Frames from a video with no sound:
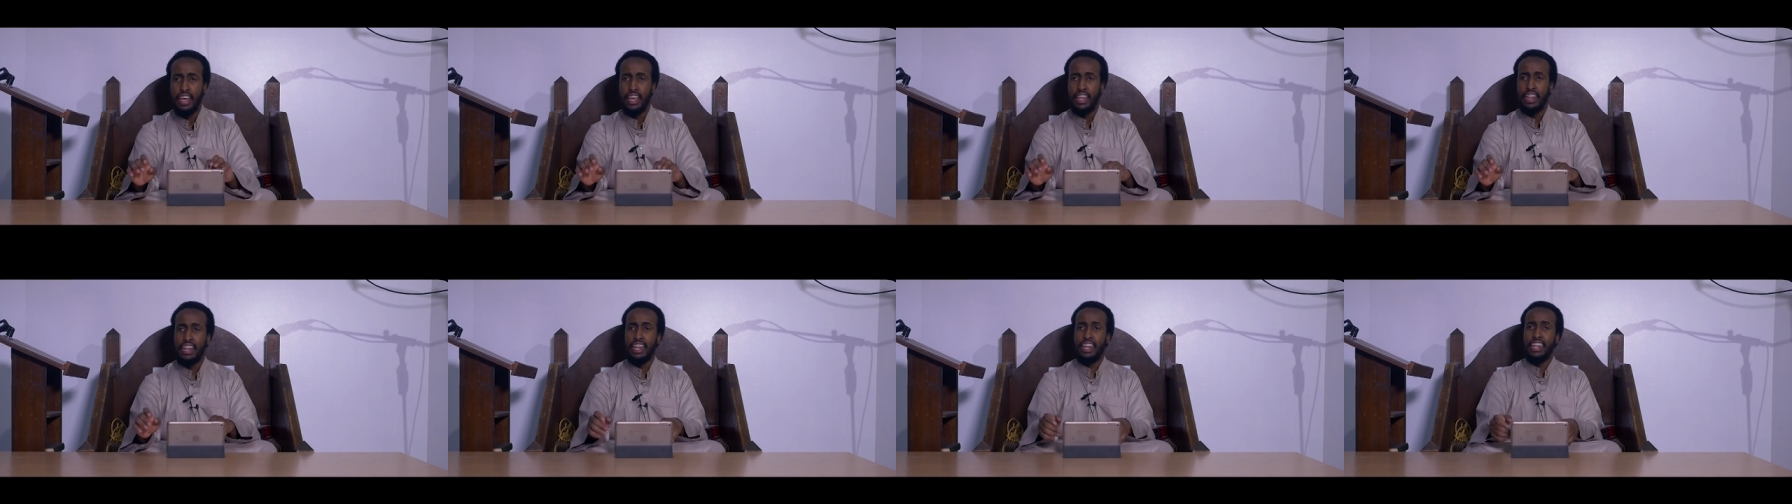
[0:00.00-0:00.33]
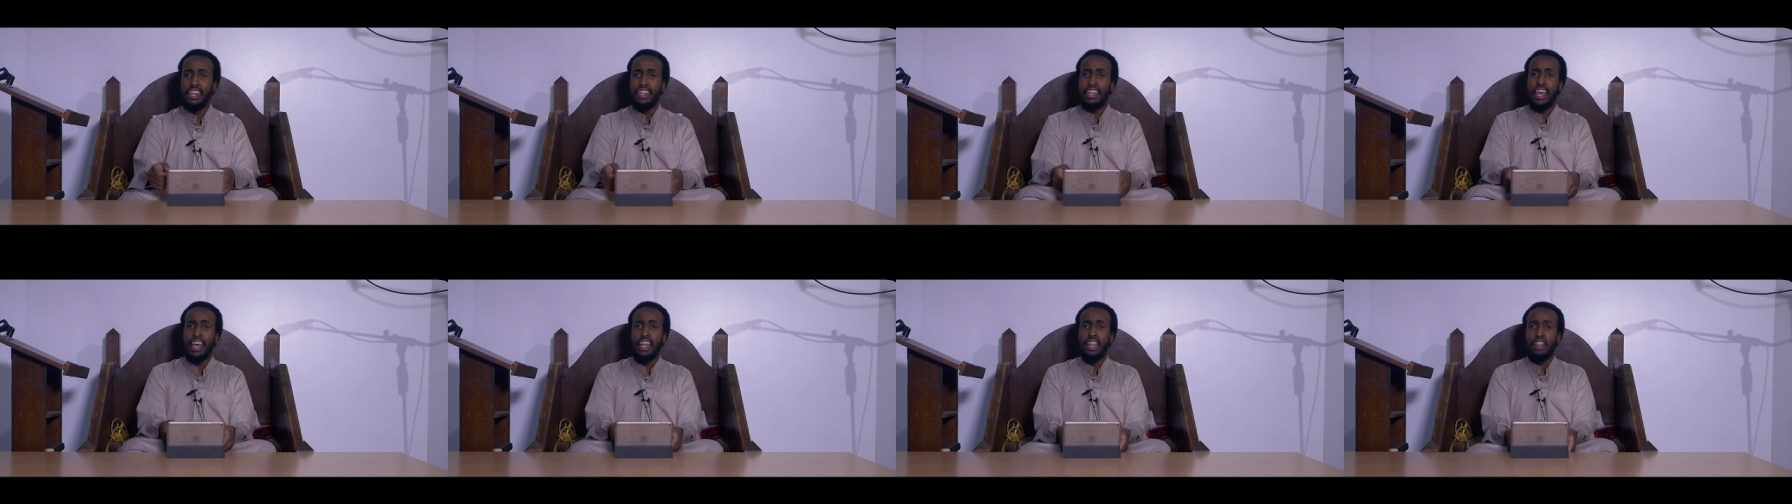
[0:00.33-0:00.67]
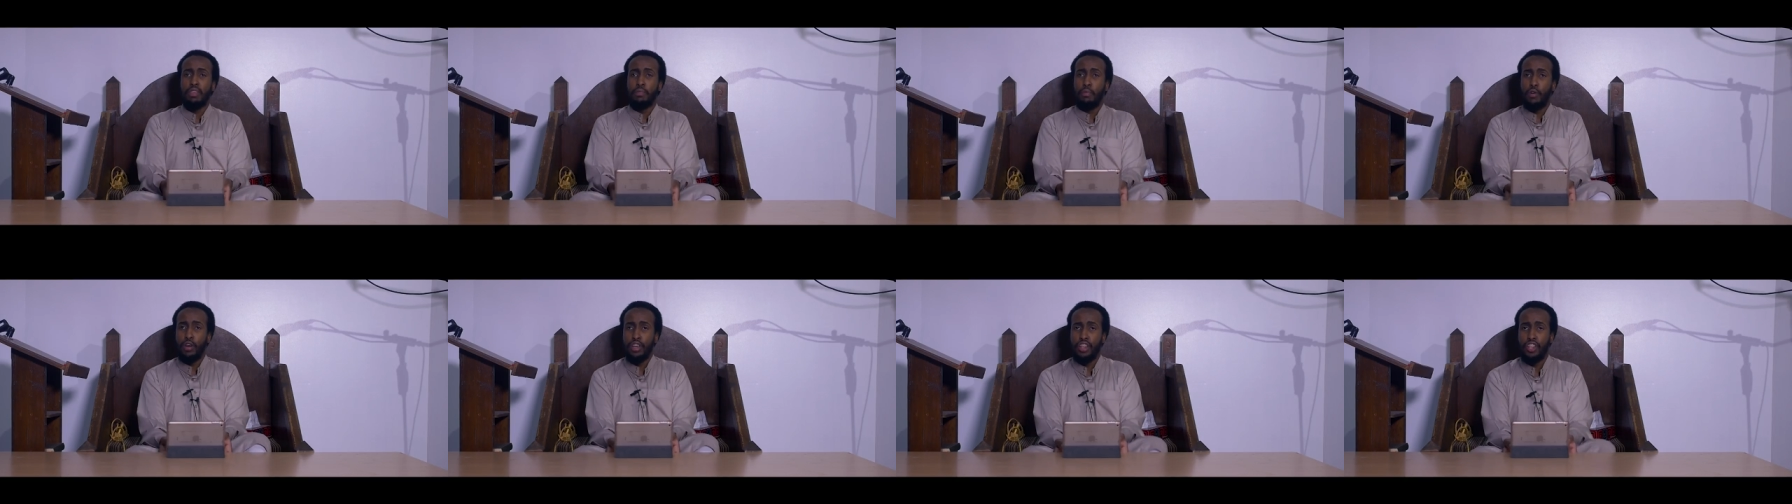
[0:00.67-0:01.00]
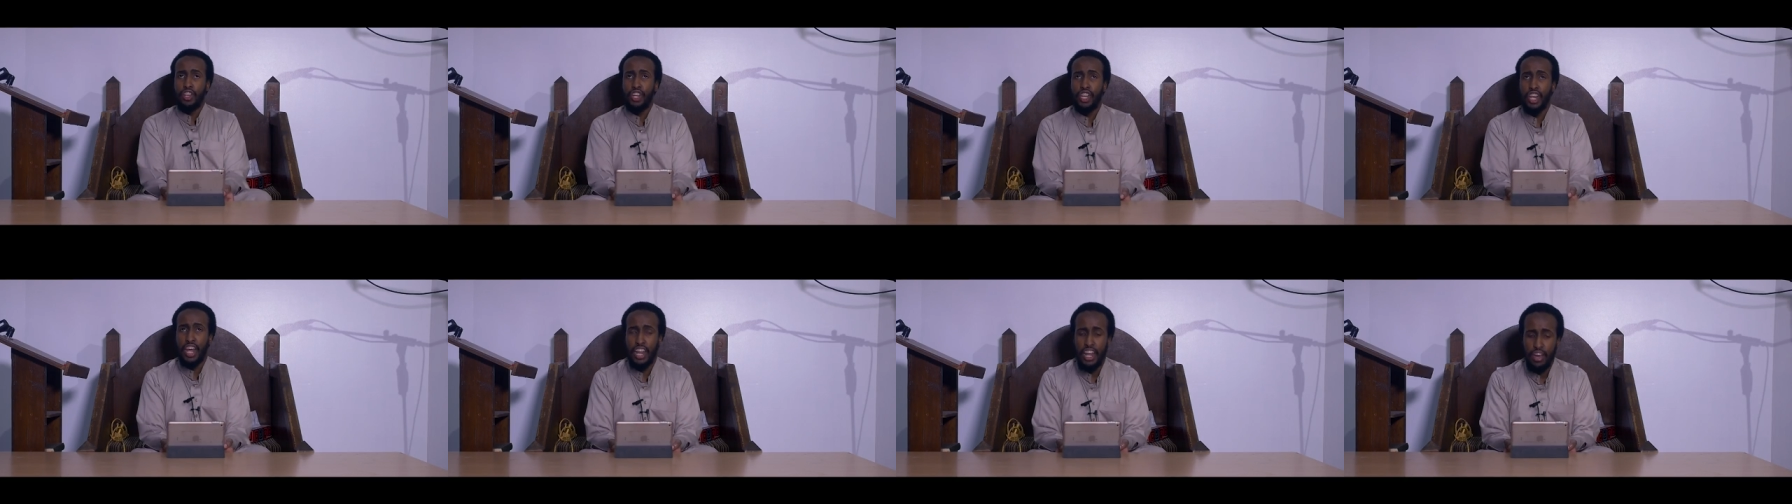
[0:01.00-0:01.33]
The tenth
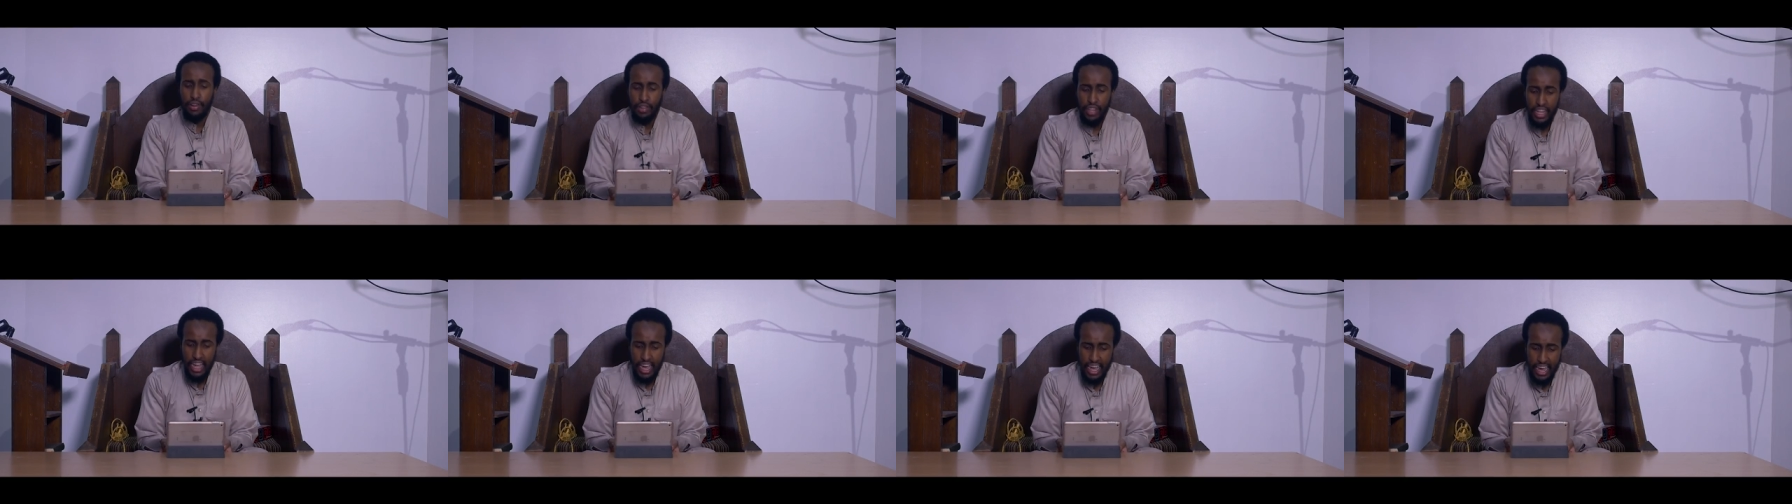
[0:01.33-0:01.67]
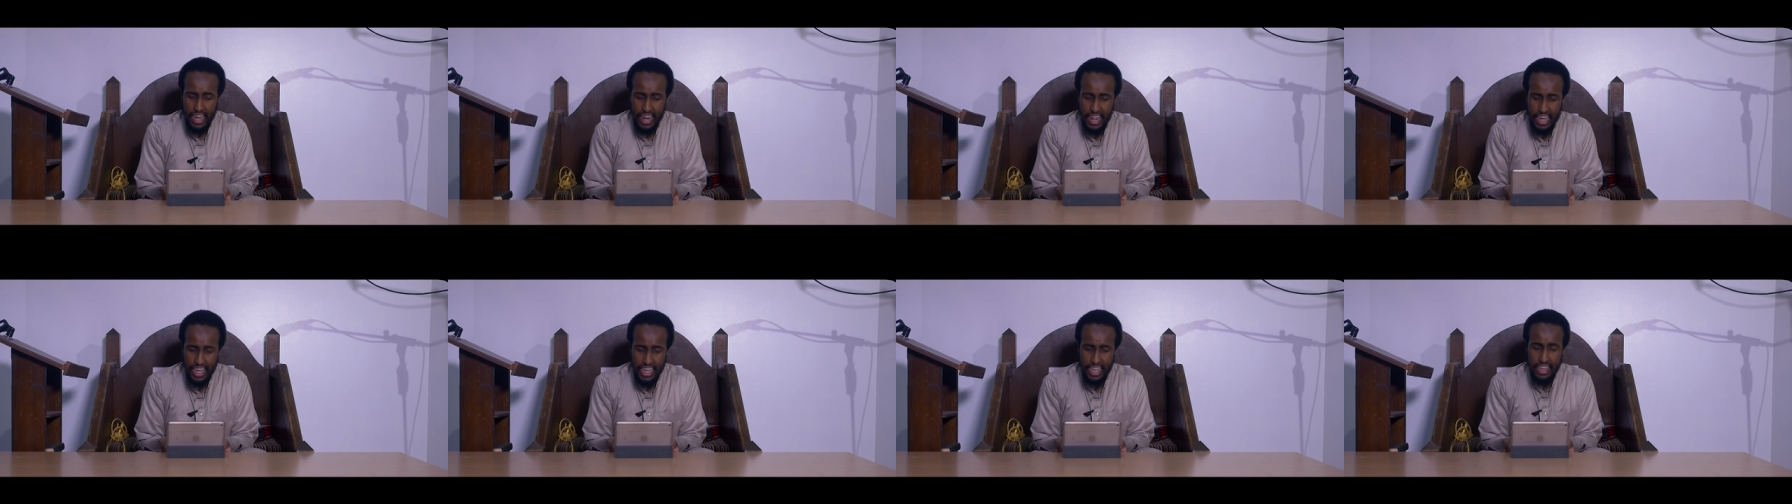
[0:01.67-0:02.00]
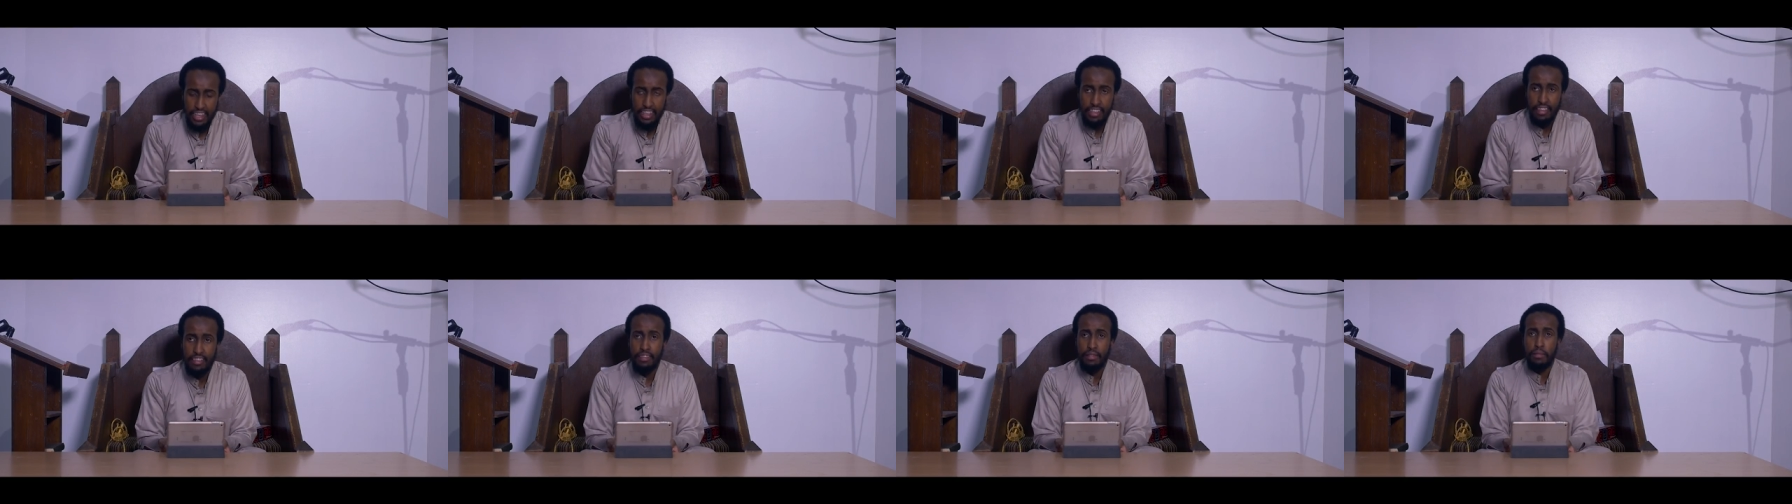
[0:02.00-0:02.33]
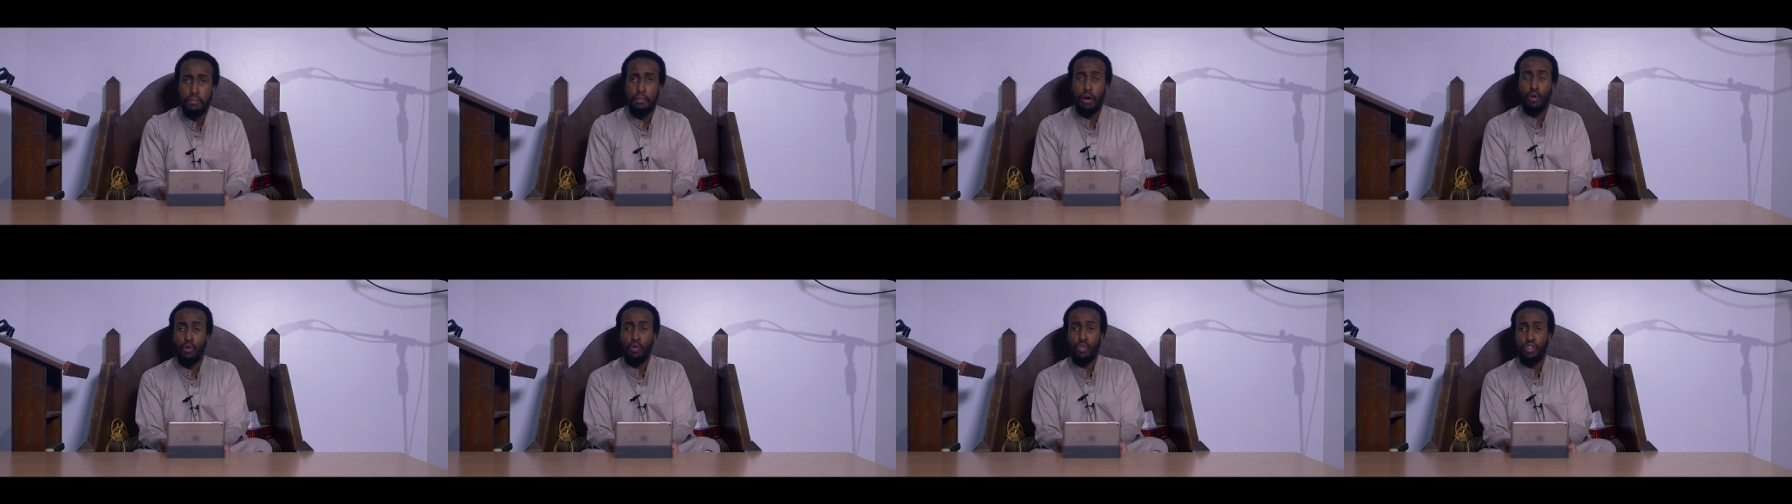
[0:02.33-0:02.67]
point, inshallah ta'ala, is
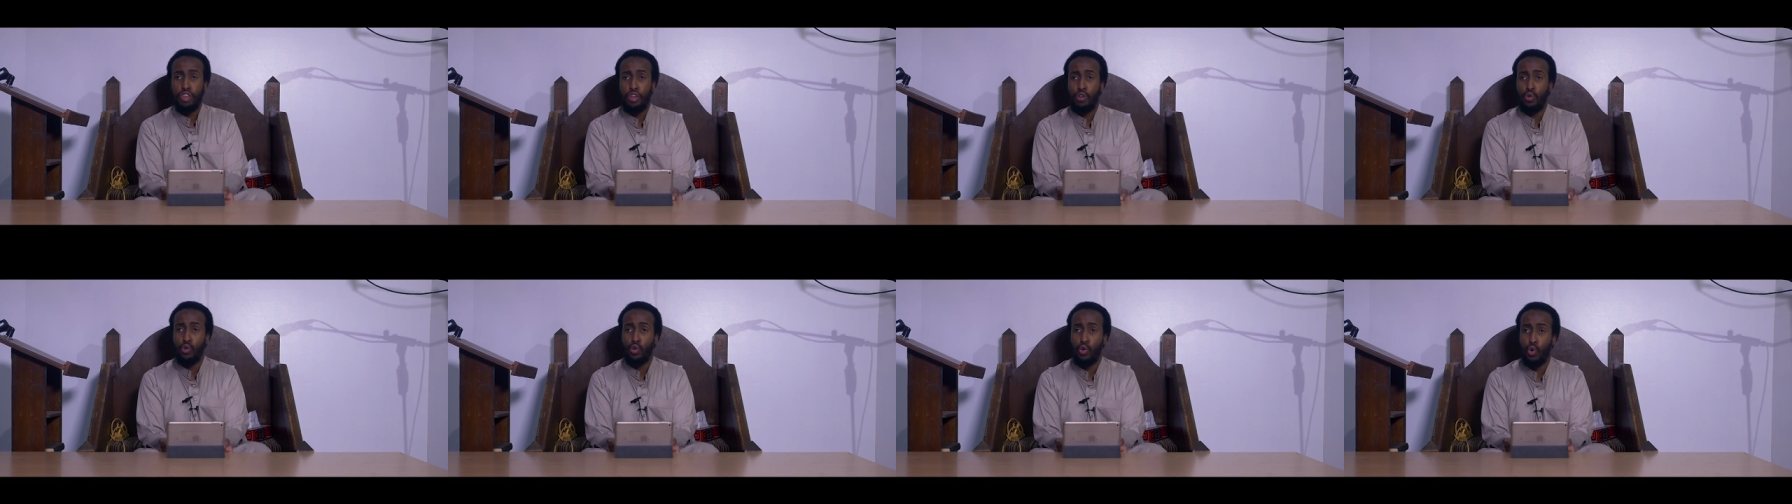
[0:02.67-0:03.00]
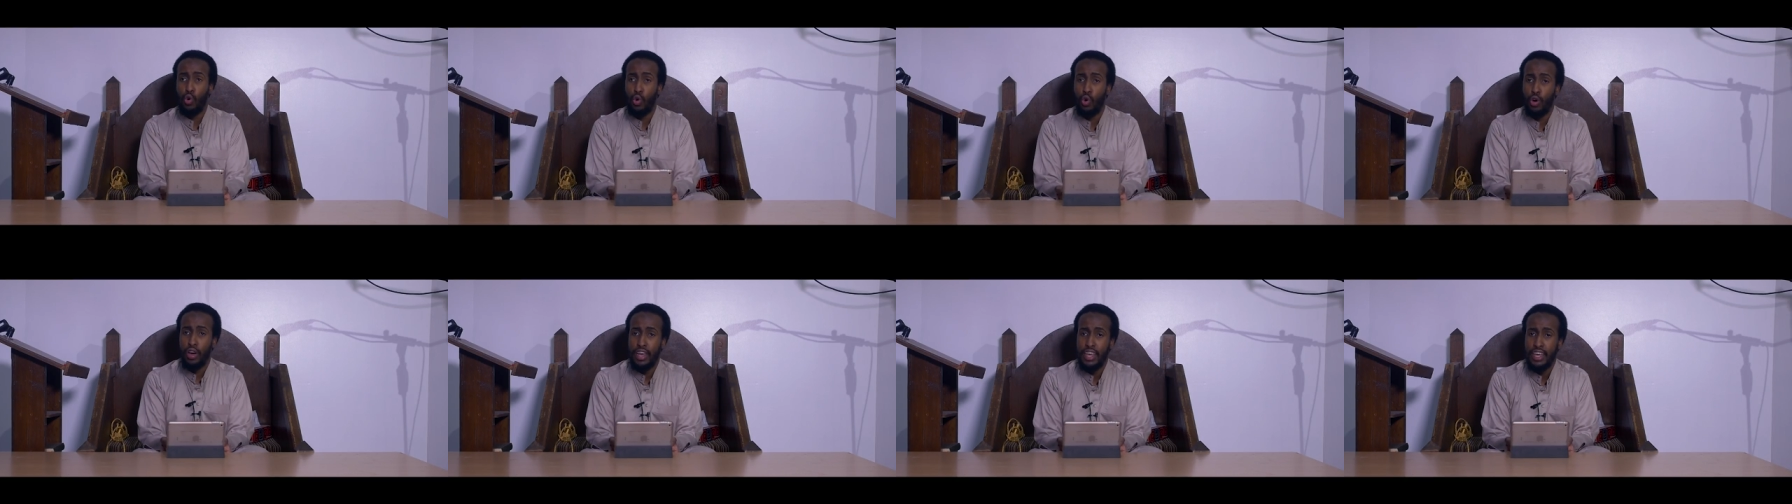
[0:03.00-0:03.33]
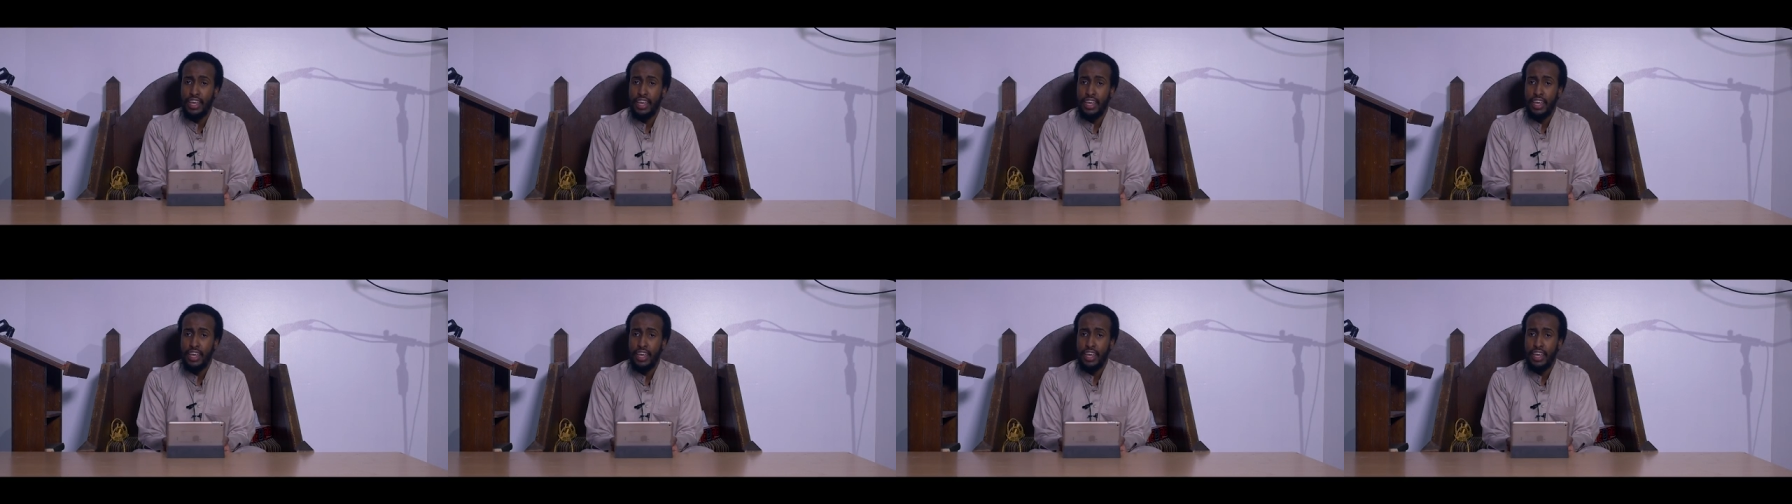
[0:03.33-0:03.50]
mawdi'uhu.